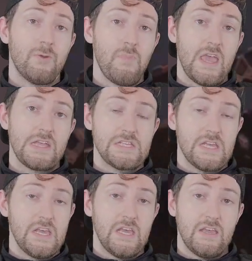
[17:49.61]
to paint,
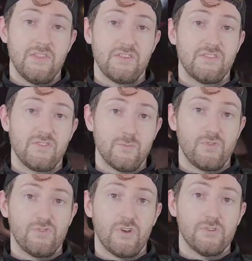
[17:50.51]
and this is the
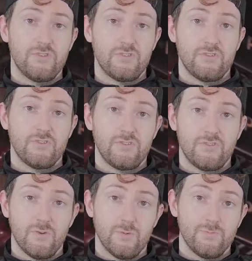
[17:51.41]
result.
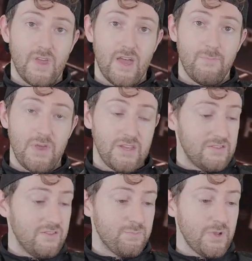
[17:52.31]
So I
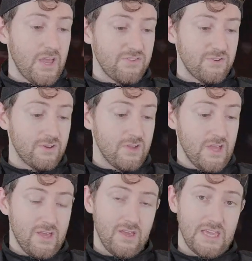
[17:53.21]
painted this blaster.
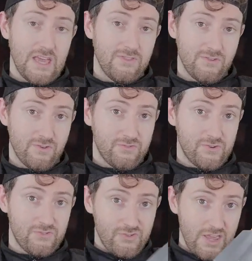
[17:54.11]
Again, these are
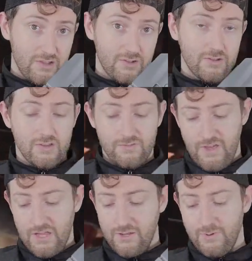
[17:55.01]
for sale
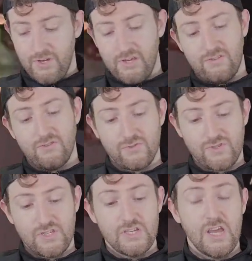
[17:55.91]
if anybody is
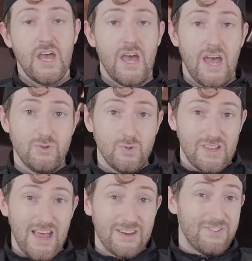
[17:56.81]
interested. I do a
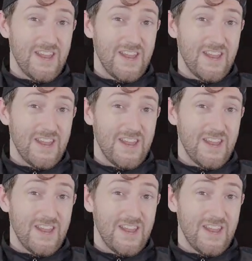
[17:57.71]
lot of